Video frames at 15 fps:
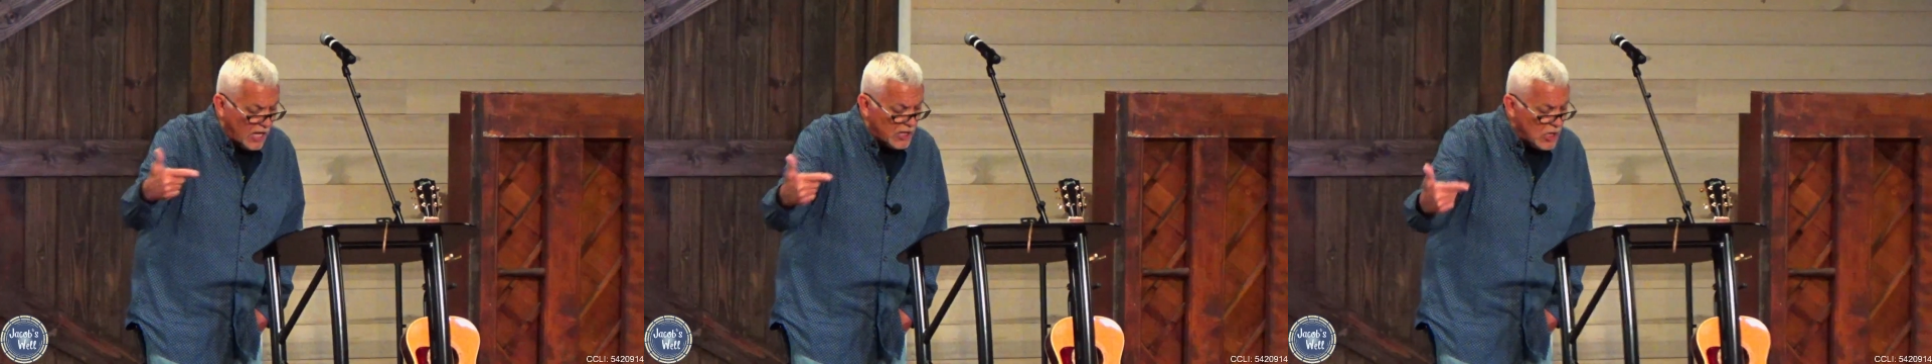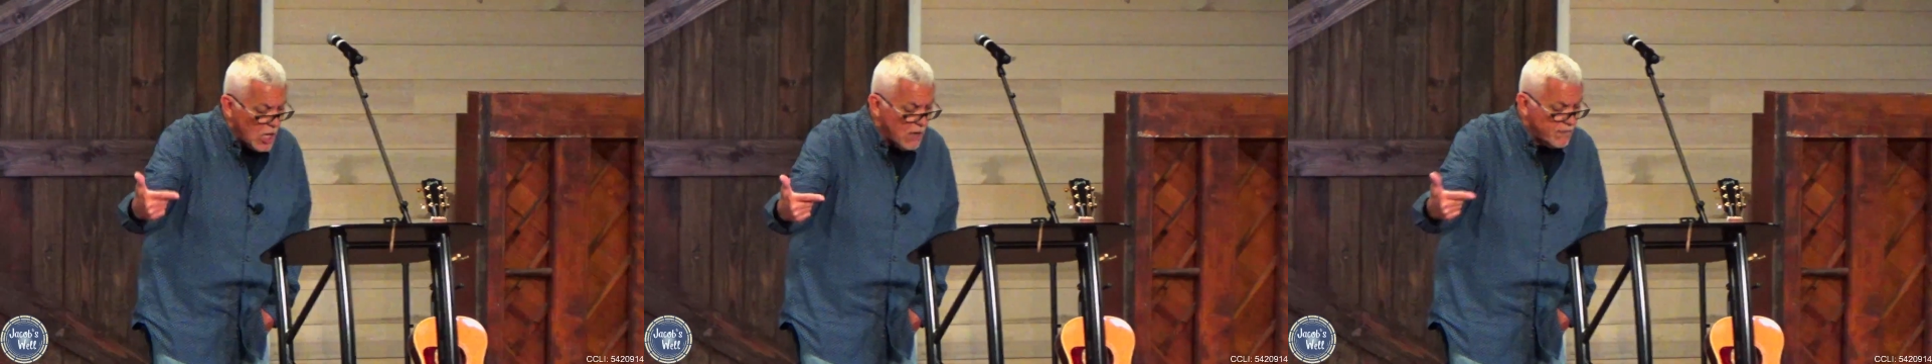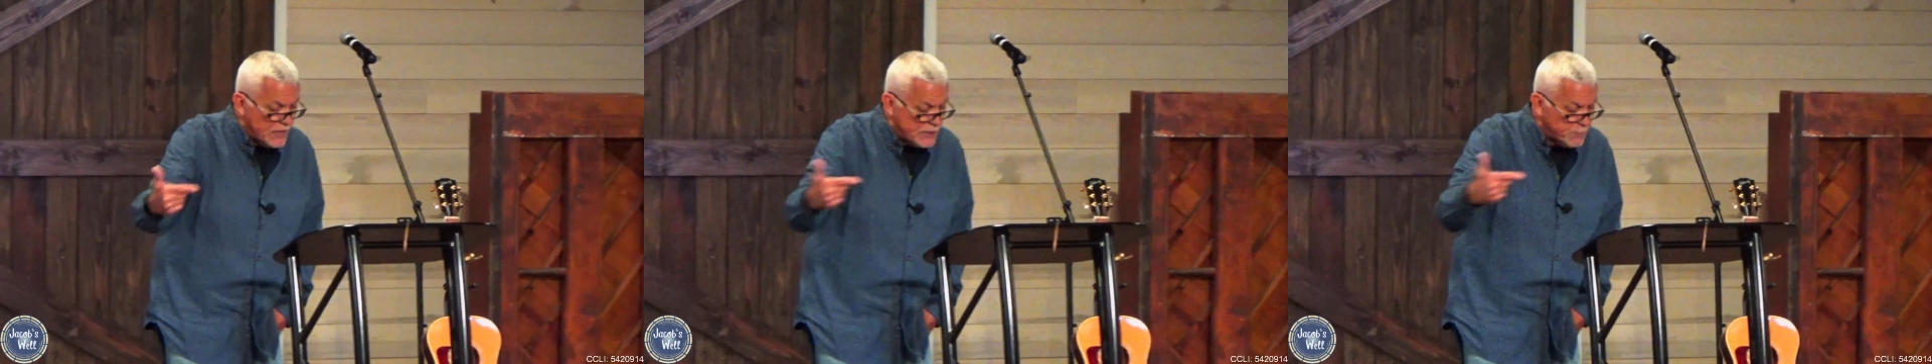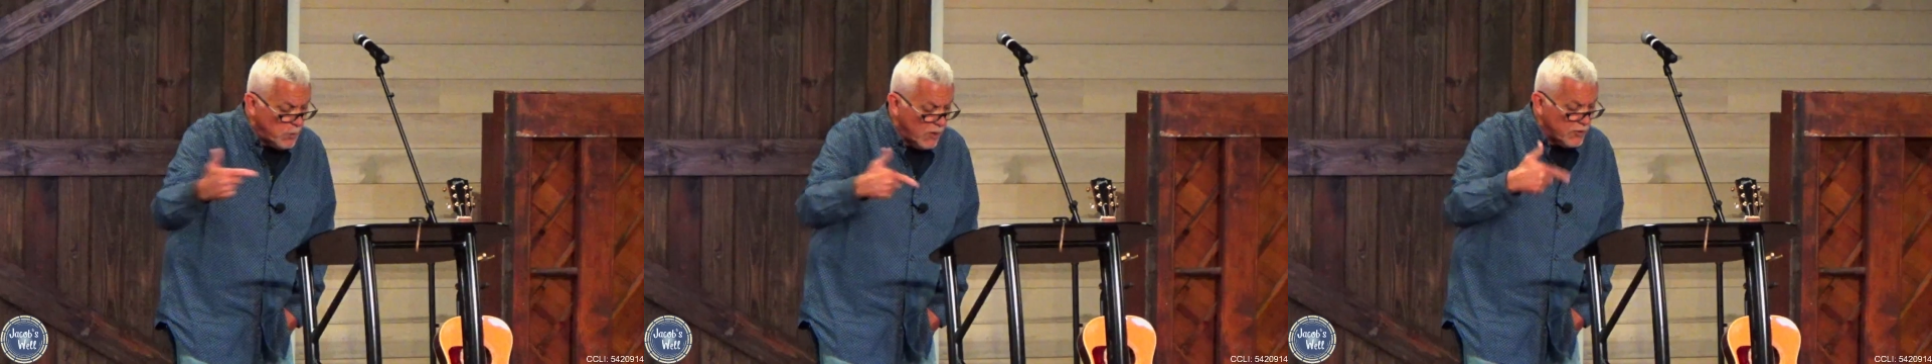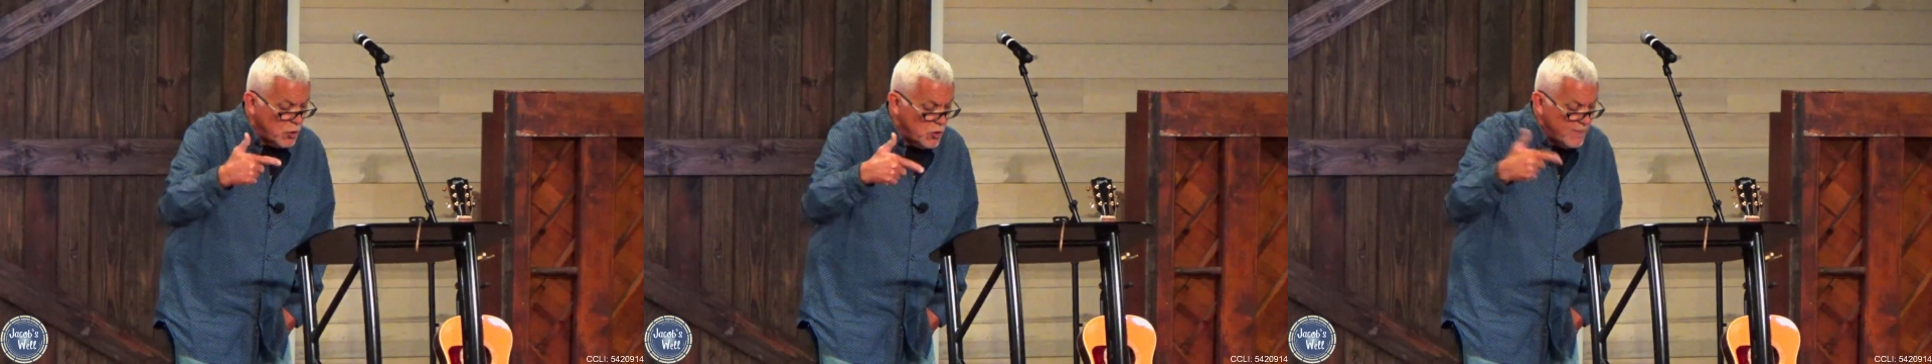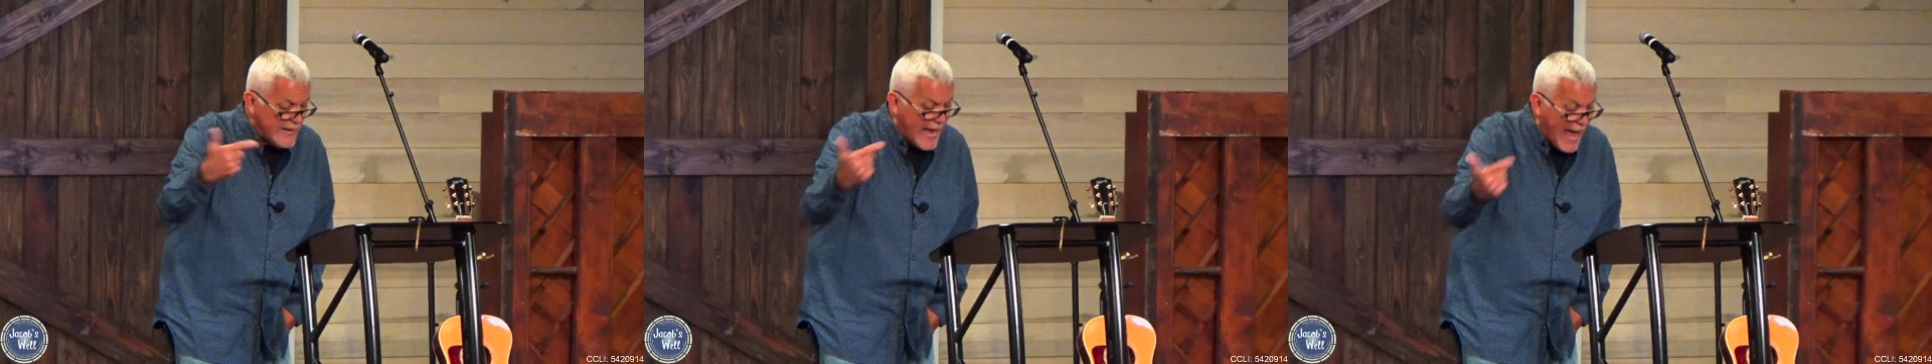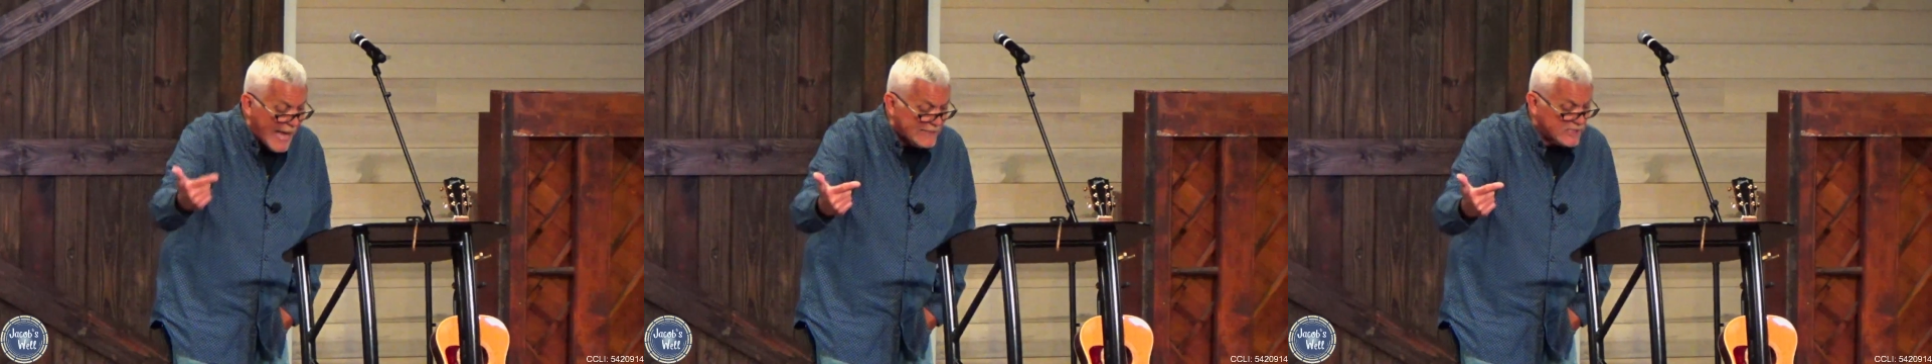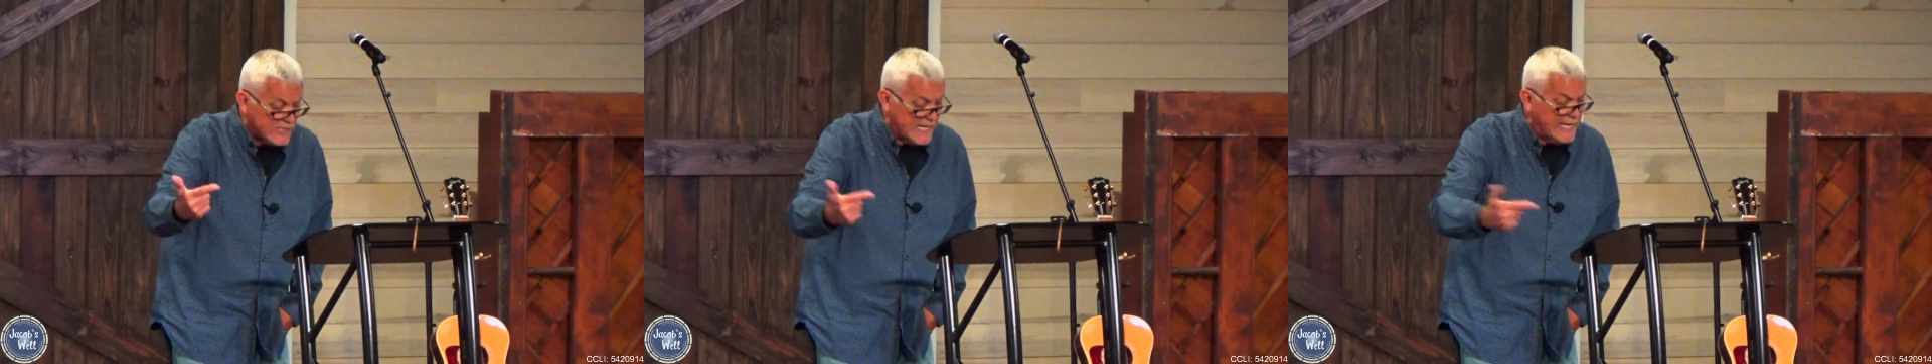love his brother whom he has
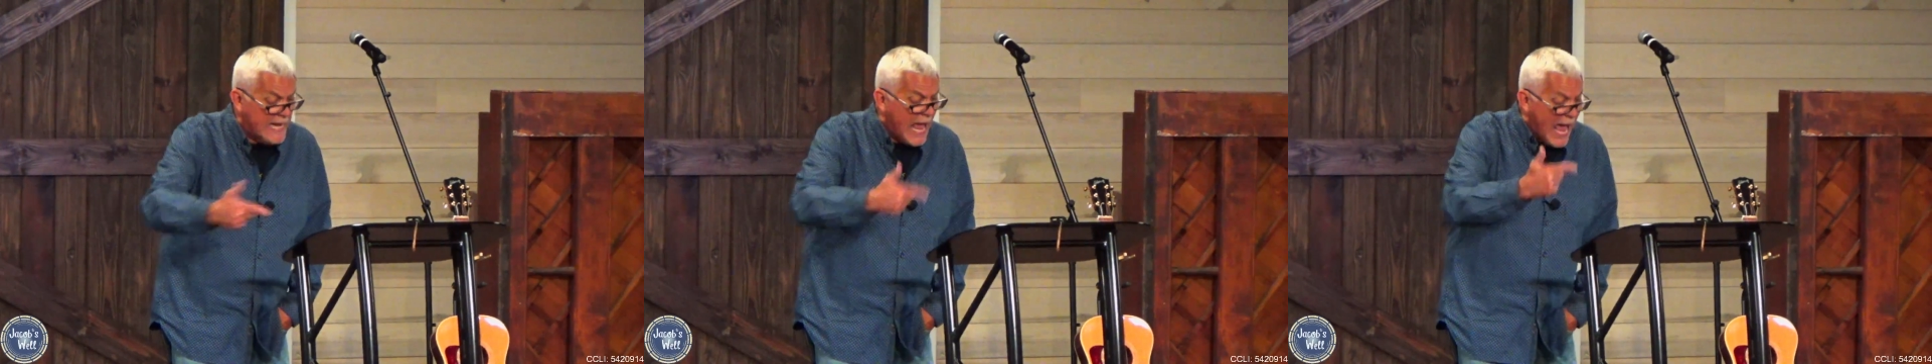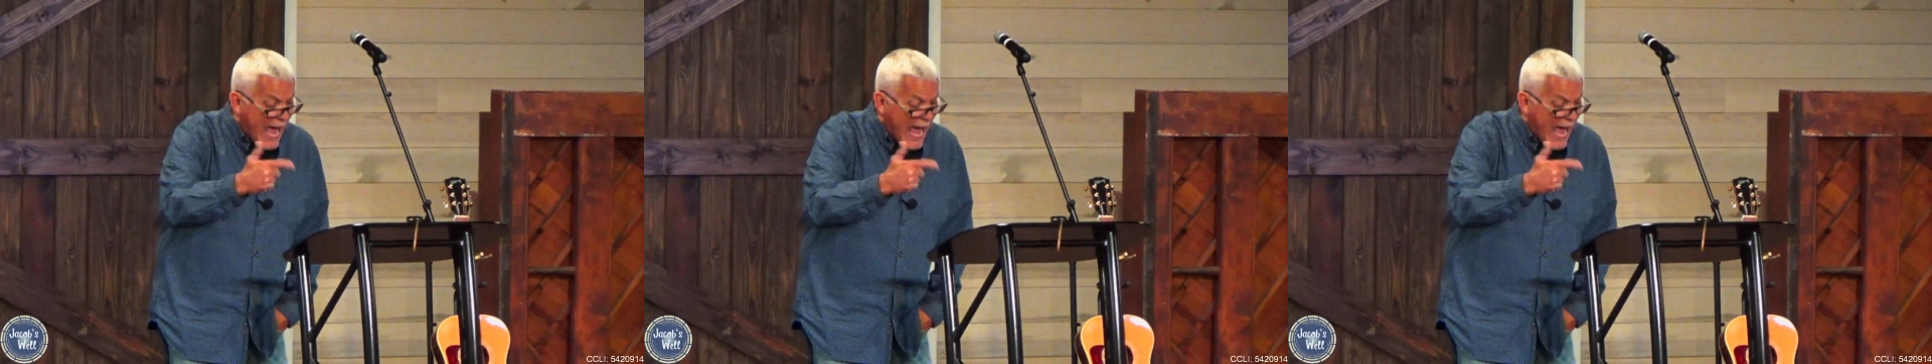seen,